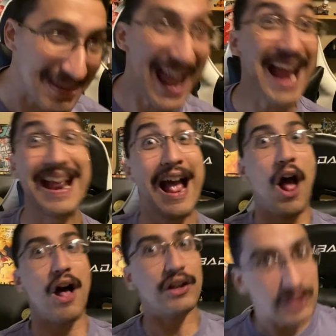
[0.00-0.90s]
Then
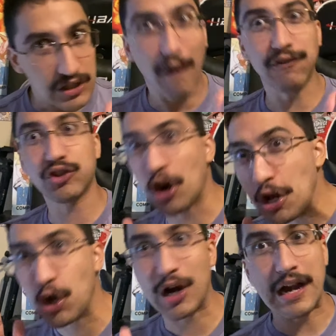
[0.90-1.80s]
stuff started
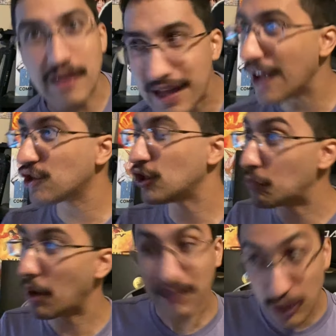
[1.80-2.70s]
cooking in the kitchen
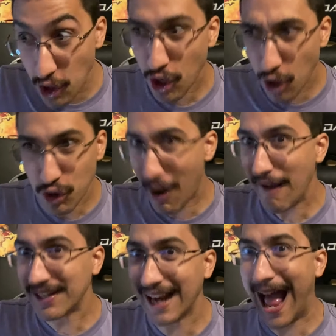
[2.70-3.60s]
where I was like, no, no, no, you have
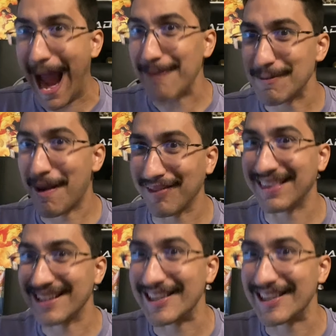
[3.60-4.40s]
to get hyped about this.